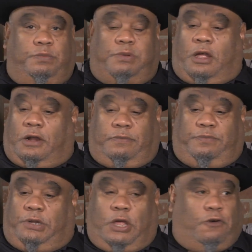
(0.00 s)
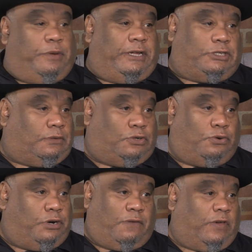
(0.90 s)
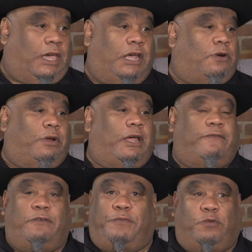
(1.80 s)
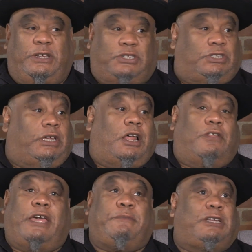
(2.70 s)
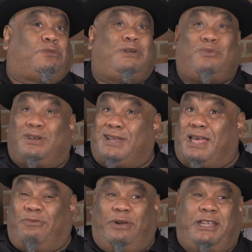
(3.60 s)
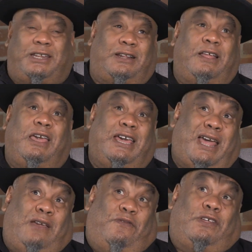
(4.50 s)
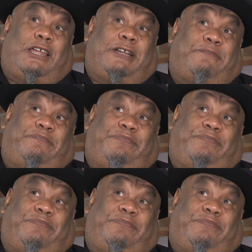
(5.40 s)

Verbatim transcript: Our low budget tour in a van or whatever, but we just did all that because we were not waiting. And I feel like